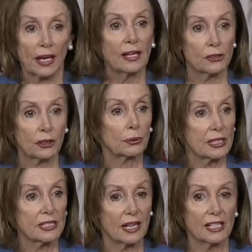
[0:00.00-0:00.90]
and to
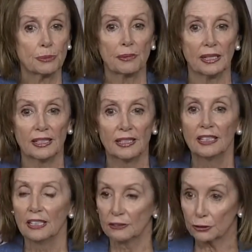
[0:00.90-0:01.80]
criticize me
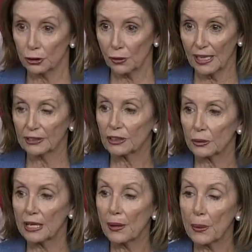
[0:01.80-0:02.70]
for trying to
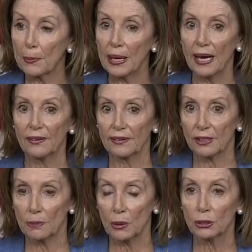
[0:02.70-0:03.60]
go down the path in
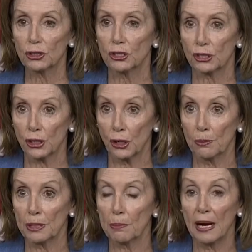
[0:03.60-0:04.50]
the most
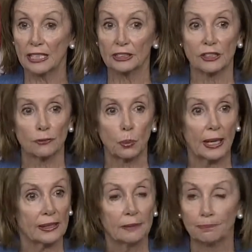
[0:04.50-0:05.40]
determined, positive
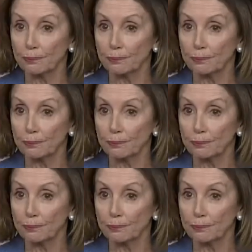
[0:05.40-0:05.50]
way.